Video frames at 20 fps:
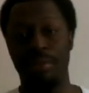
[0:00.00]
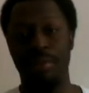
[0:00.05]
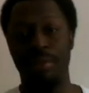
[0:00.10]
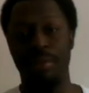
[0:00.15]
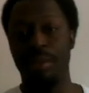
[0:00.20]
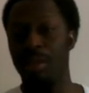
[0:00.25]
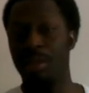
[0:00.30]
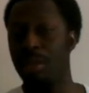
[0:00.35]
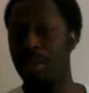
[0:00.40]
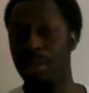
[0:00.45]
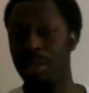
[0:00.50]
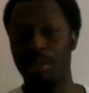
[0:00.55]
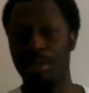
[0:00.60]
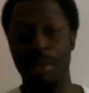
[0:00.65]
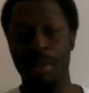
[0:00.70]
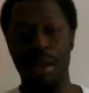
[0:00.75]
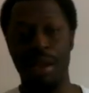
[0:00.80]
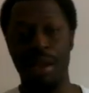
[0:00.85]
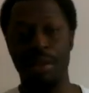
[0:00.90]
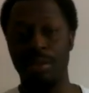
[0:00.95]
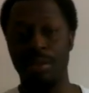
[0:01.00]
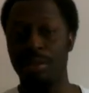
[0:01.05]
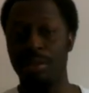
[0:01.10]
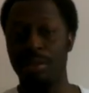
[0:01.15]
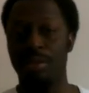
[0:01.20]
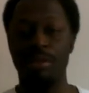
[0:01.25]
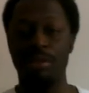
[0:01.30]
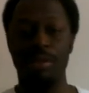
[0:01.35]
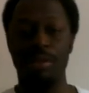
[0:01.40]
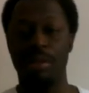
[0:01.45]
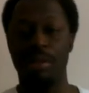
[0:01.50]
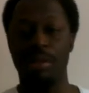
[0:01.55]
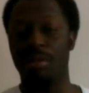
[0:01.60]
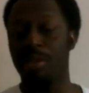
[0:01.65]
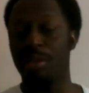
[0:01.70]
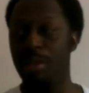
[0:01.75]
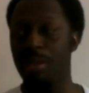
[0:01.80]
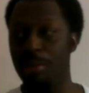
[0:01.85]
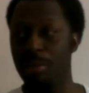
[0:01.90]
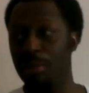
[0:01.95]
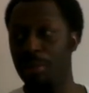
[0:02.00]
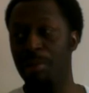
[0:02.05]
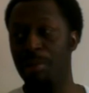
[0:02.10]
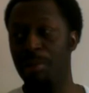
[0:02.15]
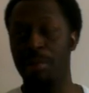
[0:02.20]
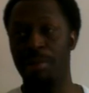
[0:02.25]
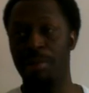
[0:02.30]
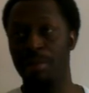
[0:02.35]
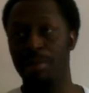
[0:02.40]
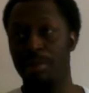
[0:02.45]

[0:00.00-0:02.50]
it doesn't matter. You can still go on there and meet people."